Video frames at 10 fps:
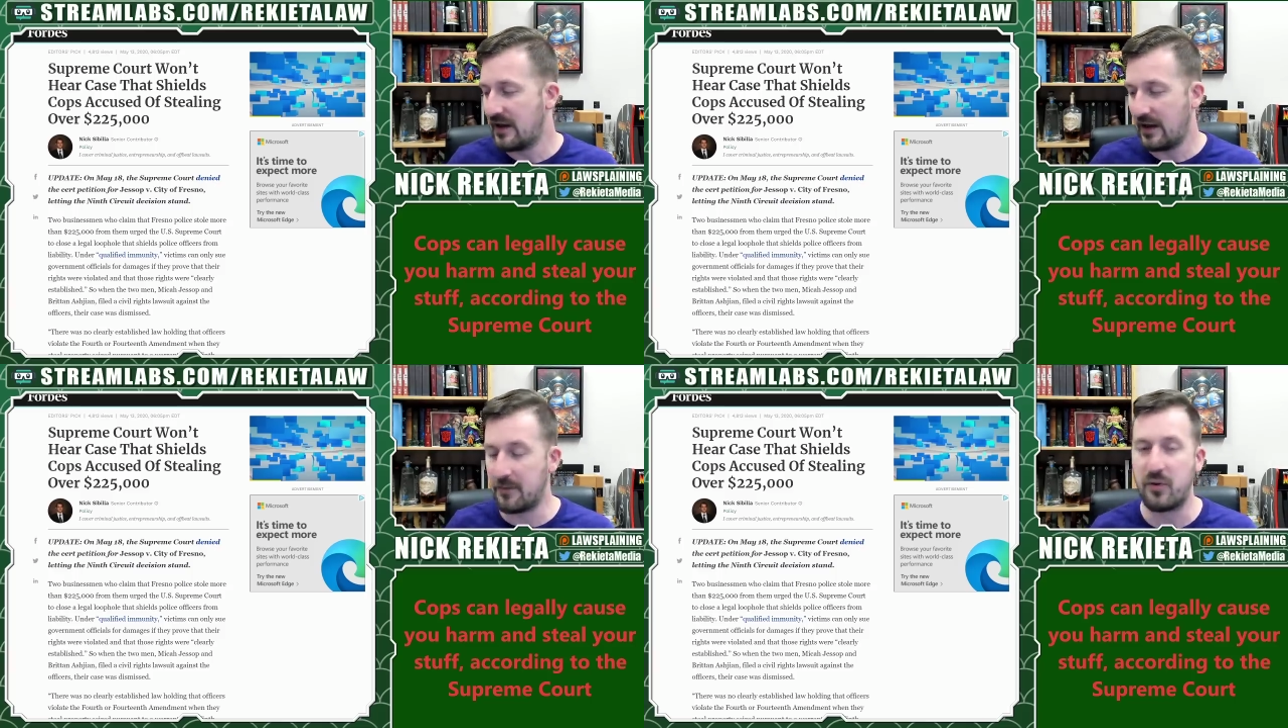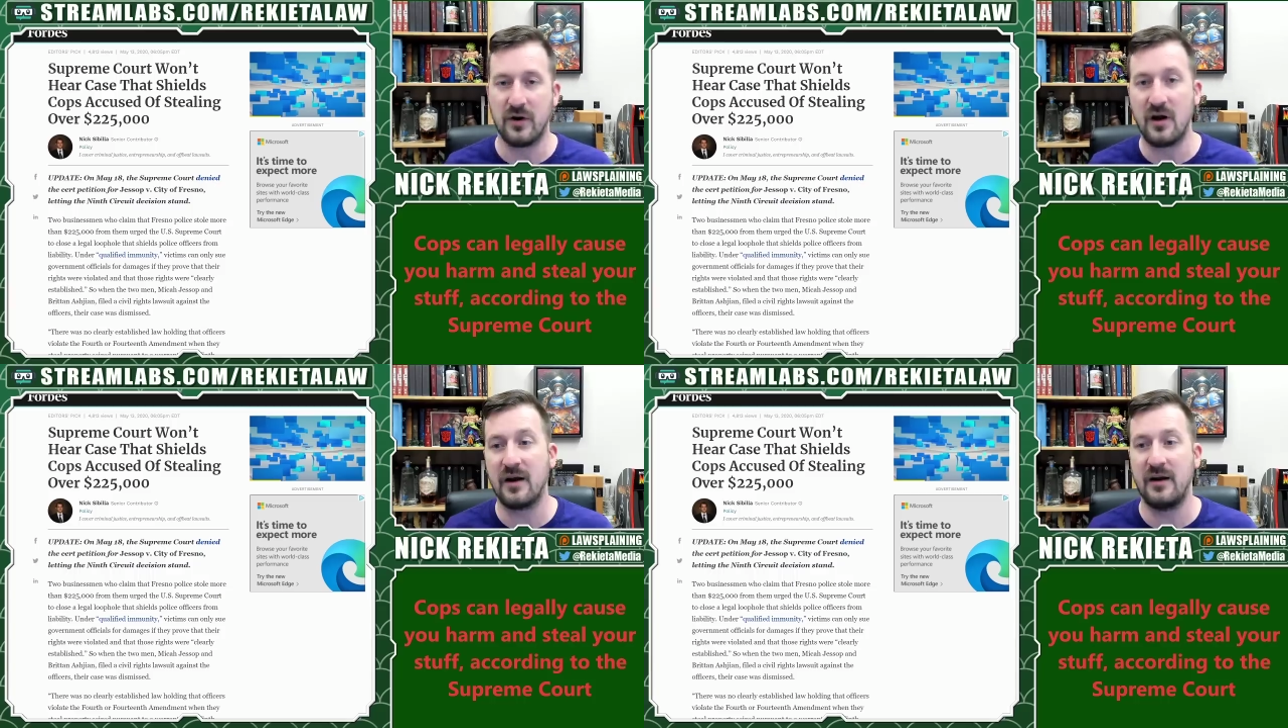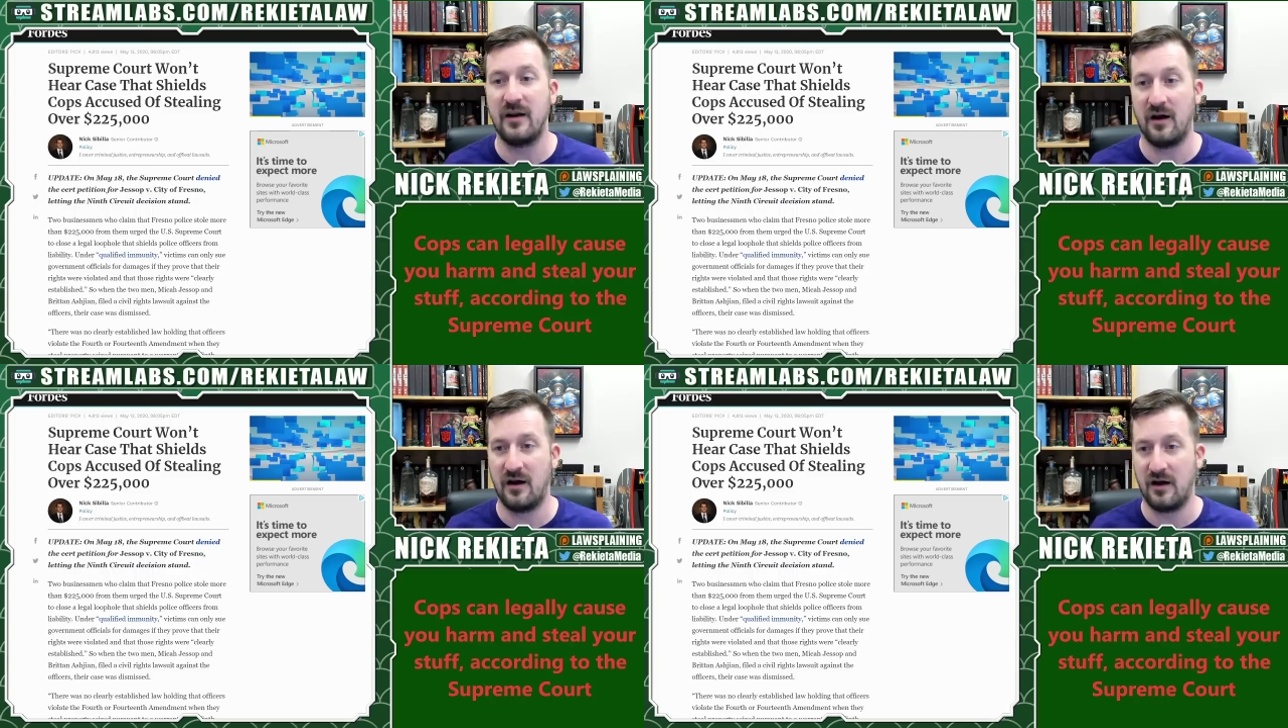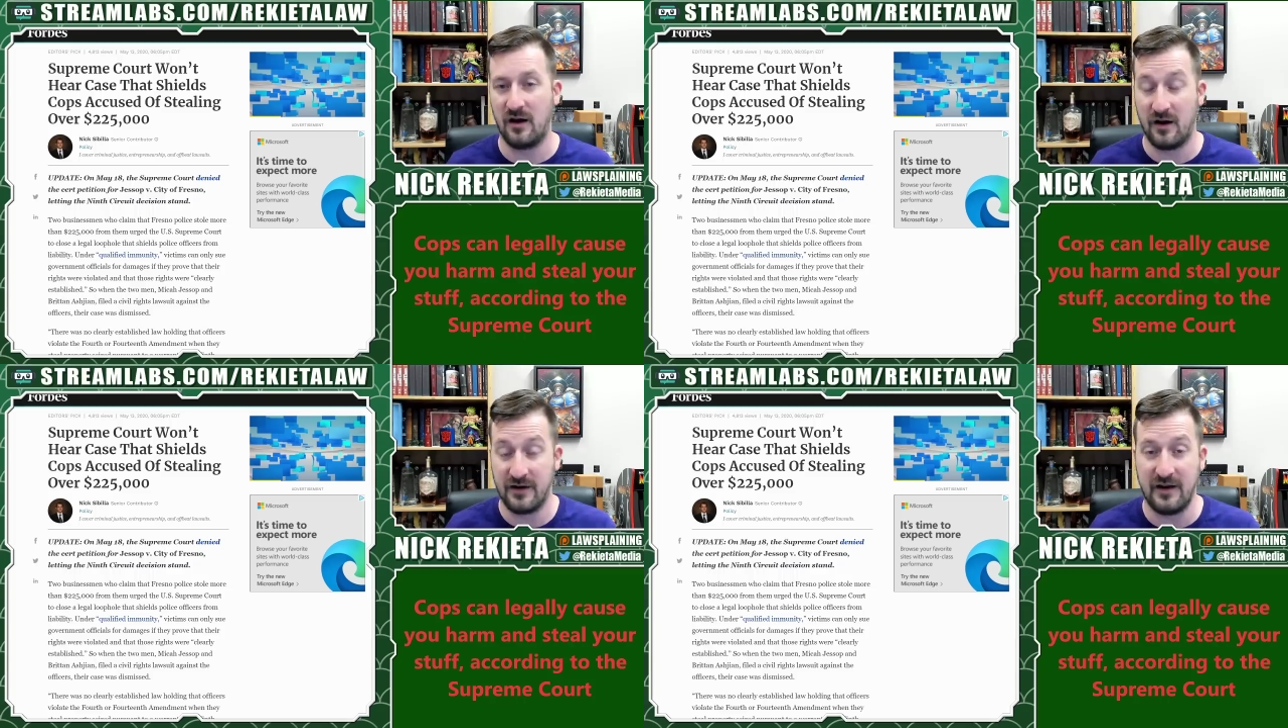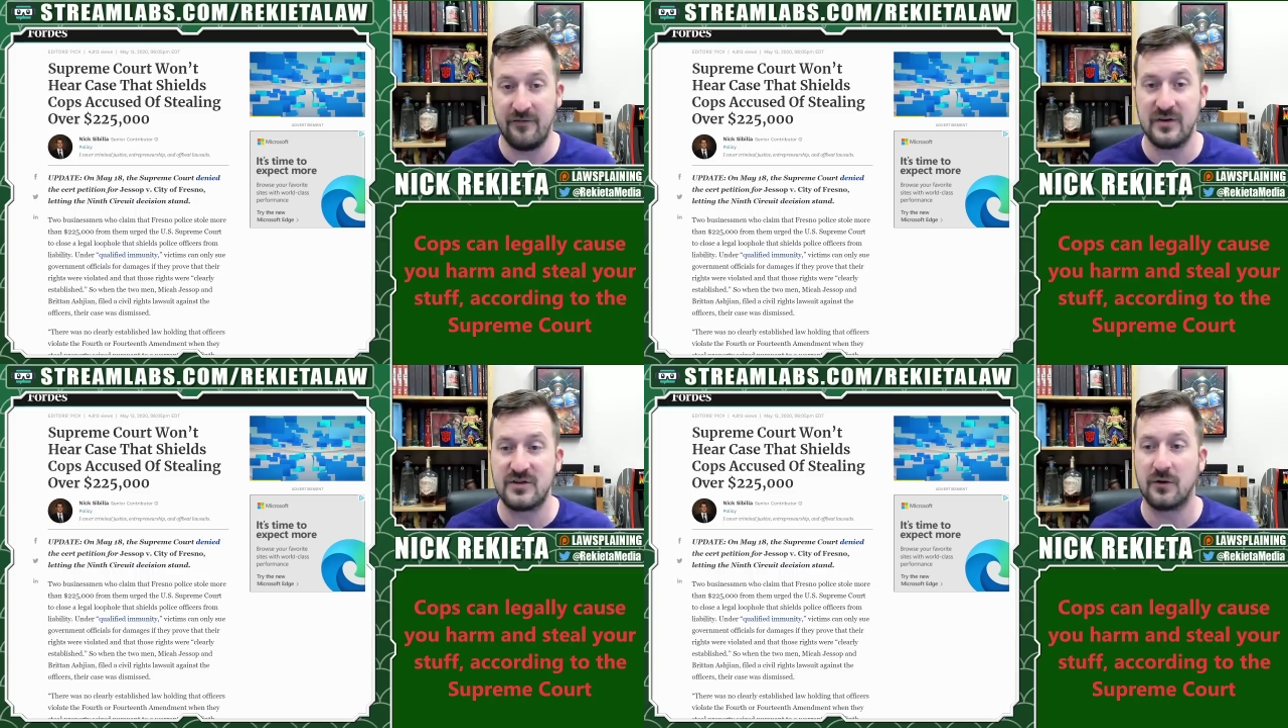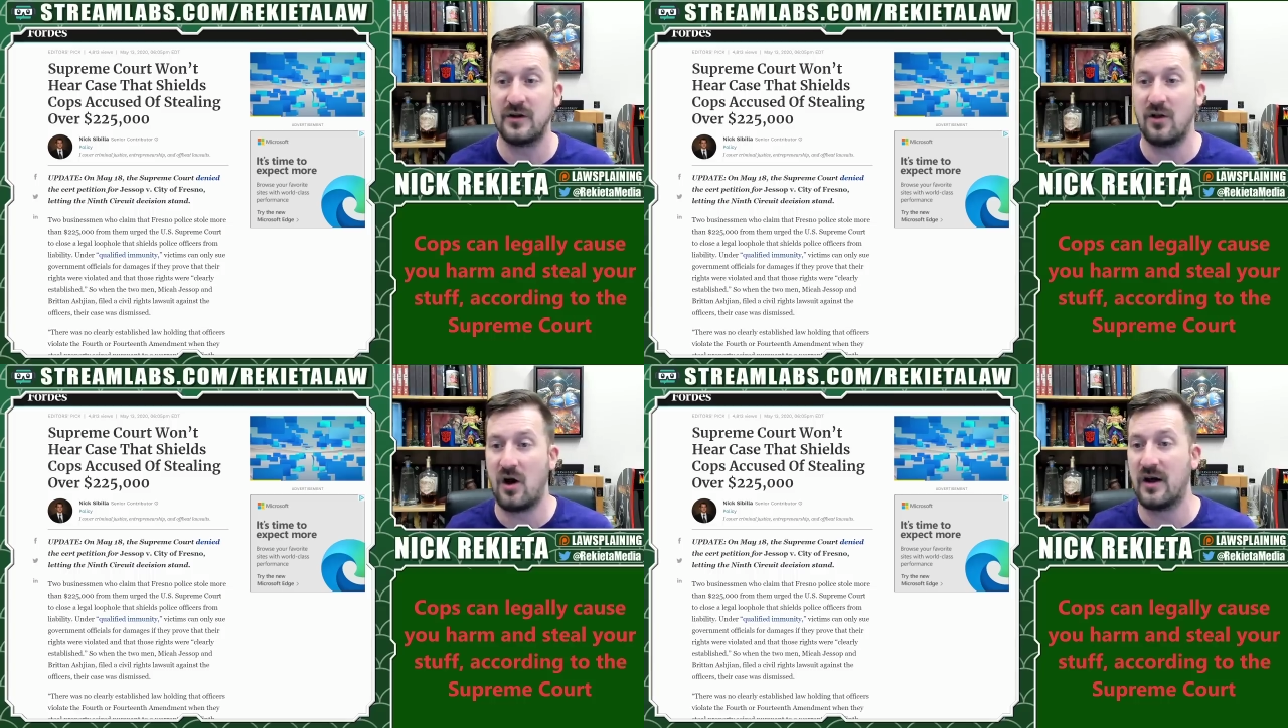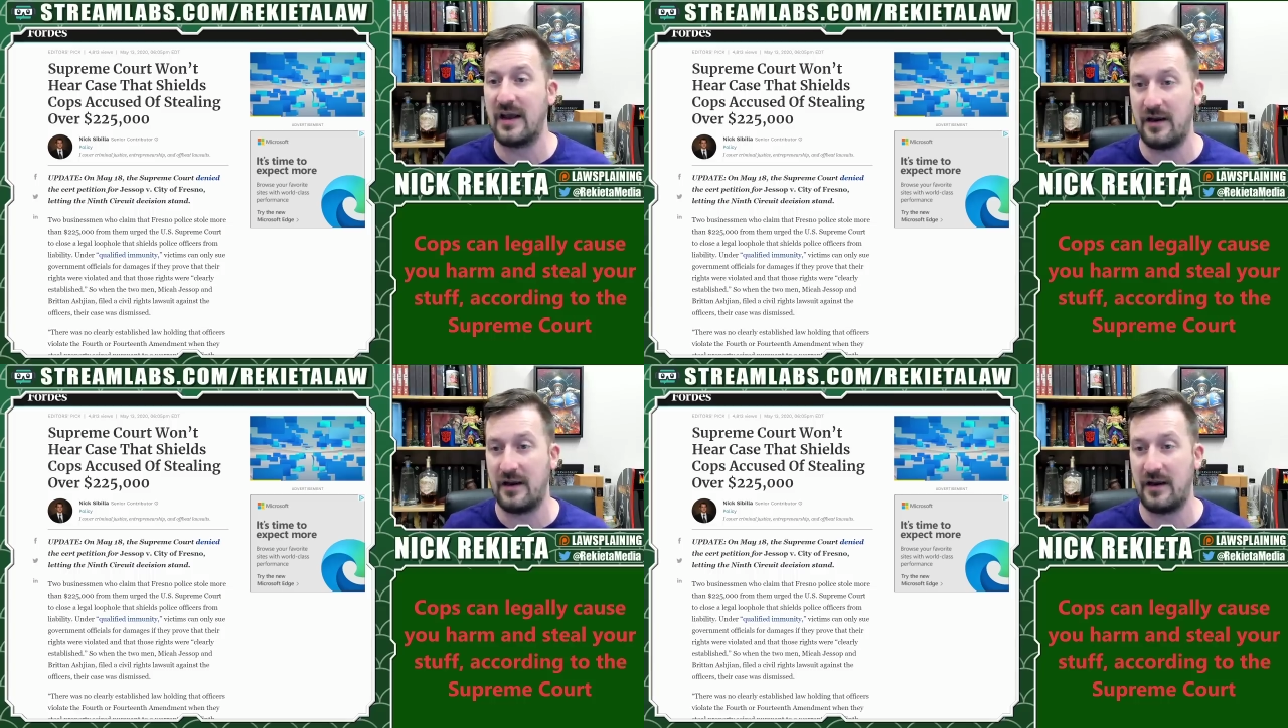and put it on an inventory log